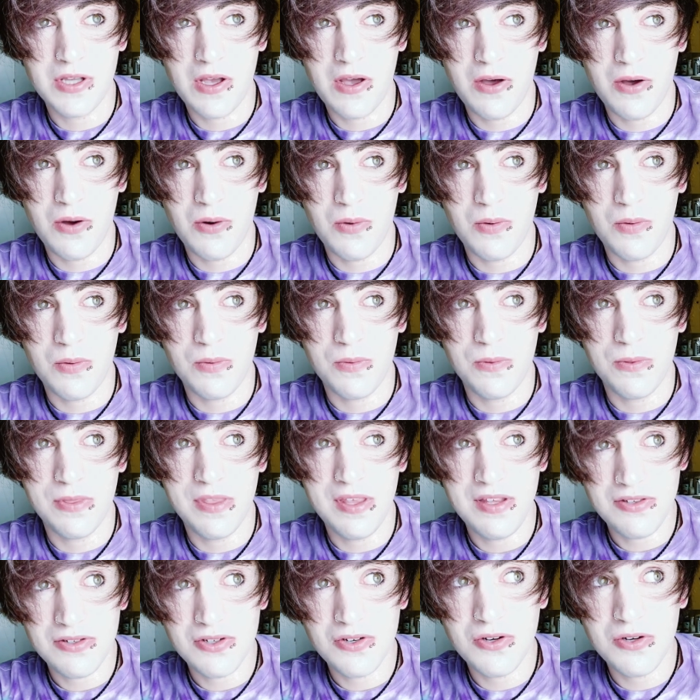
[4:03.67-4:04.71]
So
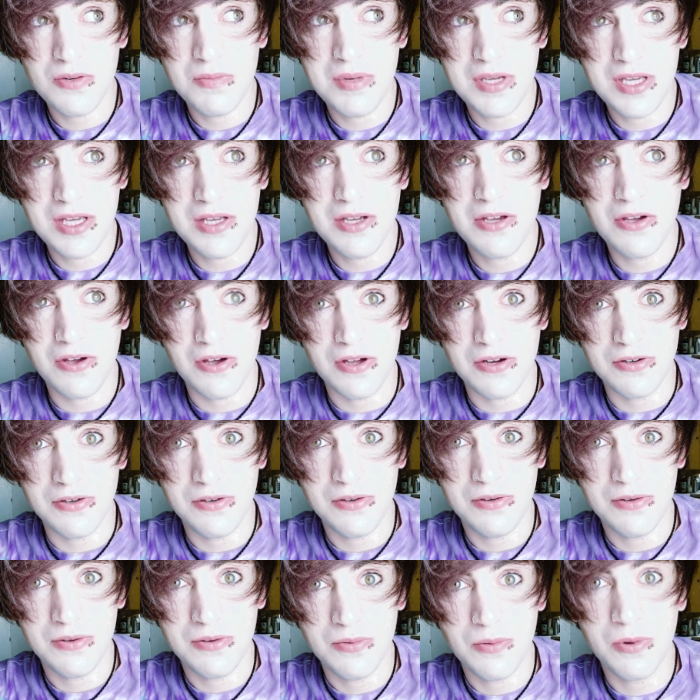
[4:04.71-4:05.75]
this could be good.
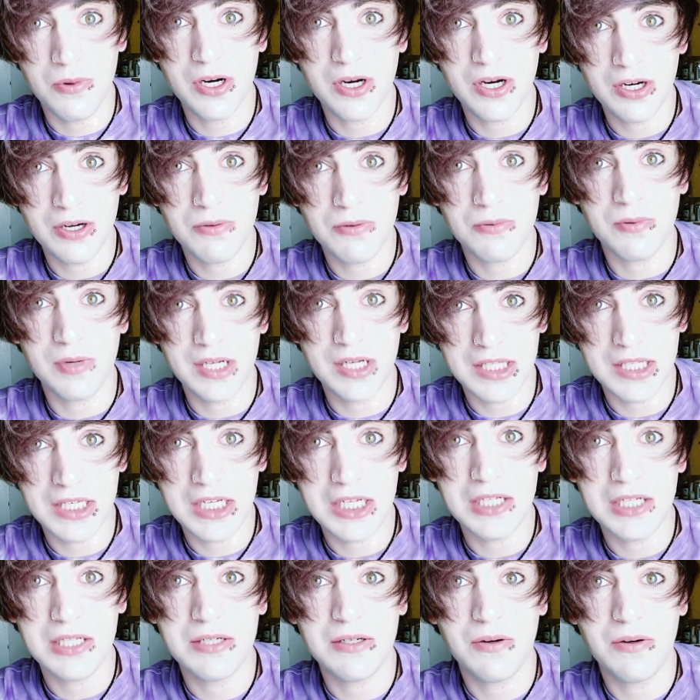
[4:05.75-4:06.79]
We're gonna
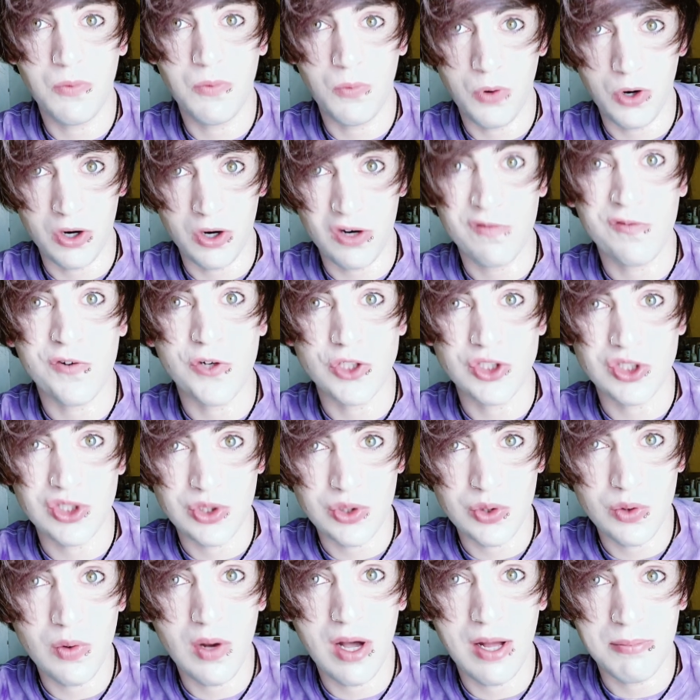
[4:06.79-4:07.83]
really work for
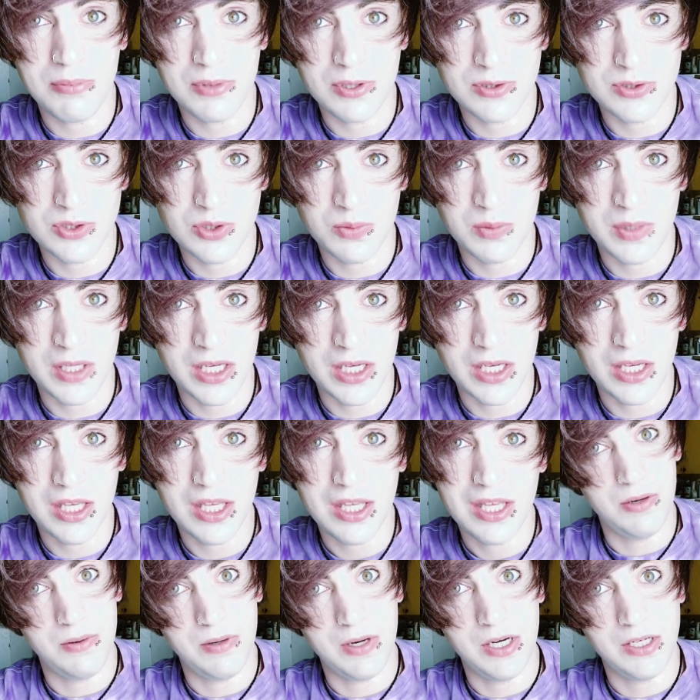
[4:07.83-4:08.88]
2 uploads a week.
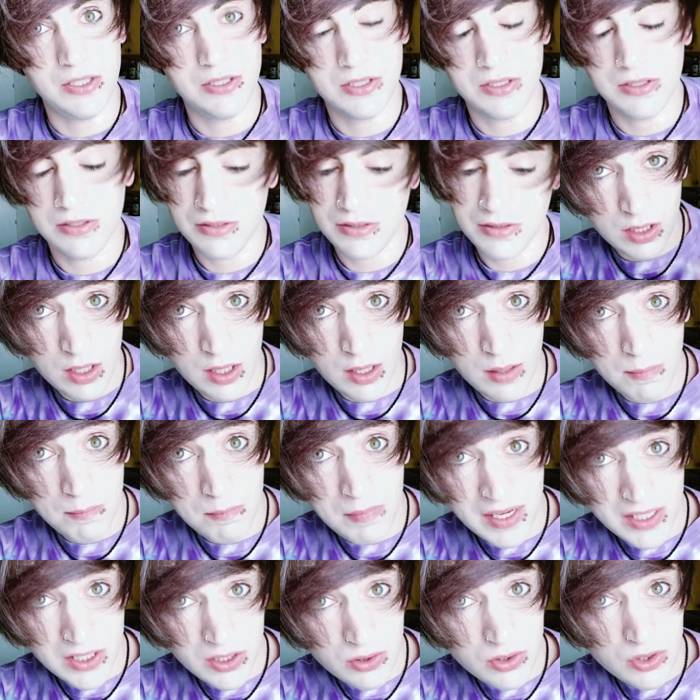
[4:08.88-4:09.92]
All right.
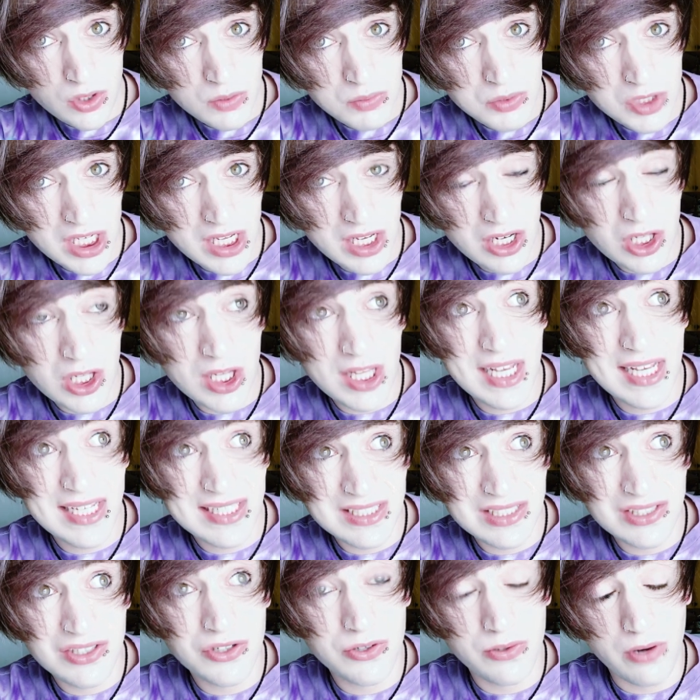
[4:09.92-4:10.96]
My YouTube channel
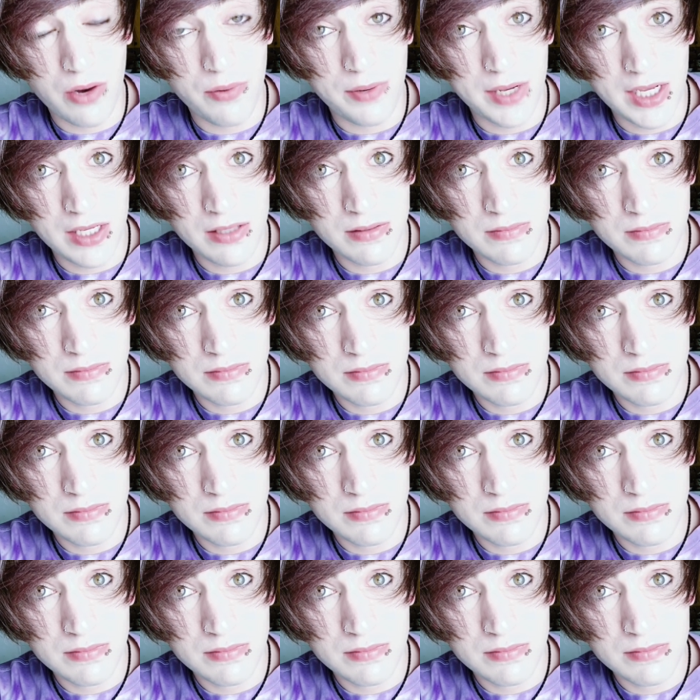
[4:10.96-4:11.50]
isn't growing.